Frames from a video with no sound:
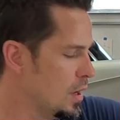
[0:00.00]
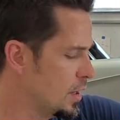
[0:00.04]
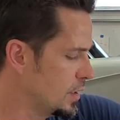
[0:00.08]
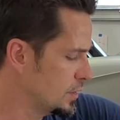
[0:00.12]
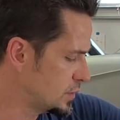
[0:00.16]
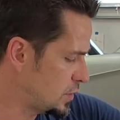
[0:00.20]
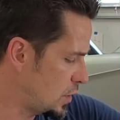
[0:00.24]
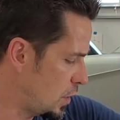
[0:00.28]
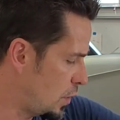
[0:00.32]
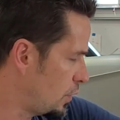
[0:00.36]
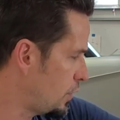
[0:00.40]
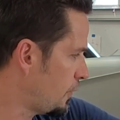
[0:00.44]

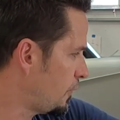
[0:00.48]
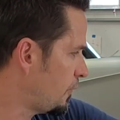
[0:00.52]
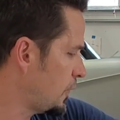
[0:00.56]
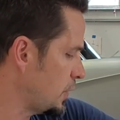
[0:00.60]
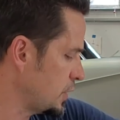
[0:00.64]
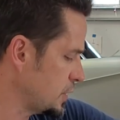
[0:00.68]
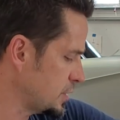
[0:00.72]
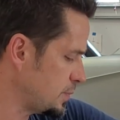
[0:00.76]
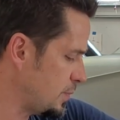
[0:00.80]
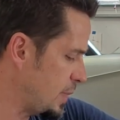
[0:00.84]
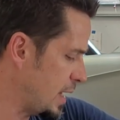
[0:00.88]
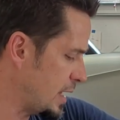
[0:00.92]
So the
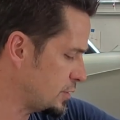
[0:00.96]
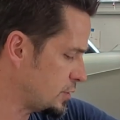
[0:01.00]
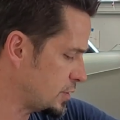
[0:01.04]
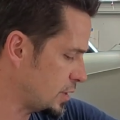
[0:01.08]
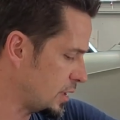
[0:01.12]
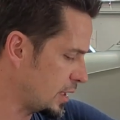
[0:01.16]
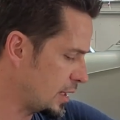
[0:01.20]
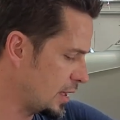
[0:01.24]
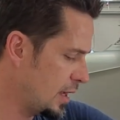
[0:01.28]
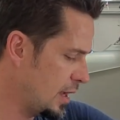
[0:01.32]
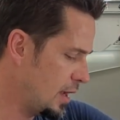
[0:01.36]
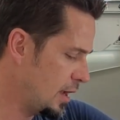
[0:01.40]
first
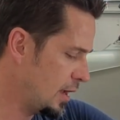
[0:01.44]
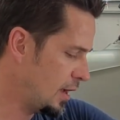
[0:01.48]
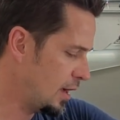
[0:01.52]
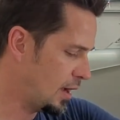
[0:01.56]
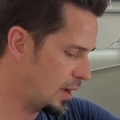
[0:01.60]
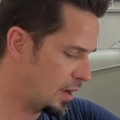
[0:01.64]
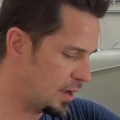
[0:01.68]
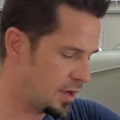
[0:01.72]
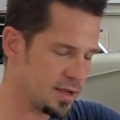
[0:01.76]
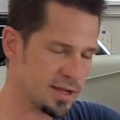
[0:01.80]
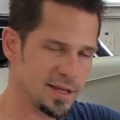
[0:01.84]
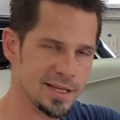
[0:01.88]
metric
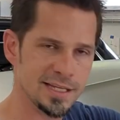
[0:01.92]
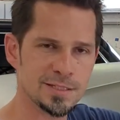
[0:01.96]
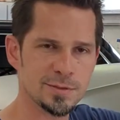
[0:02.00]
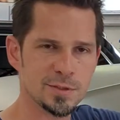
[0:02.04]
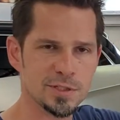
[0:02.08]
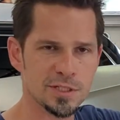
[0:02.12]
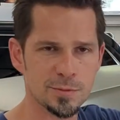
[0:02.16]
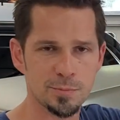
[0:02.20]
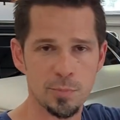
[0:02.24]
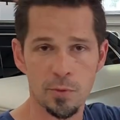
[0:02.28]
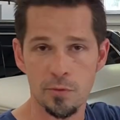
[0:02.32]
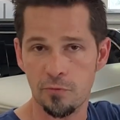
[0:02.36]
is
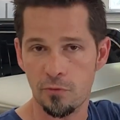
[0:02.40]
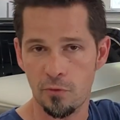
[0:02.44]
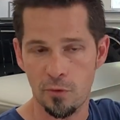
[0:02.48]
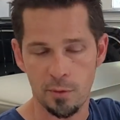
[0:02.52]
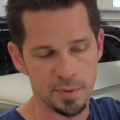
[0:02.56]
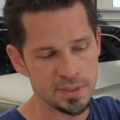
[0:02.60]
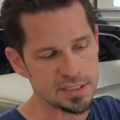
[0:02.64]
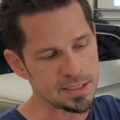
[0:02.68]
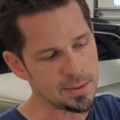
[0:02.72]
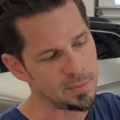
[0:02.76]
just performance.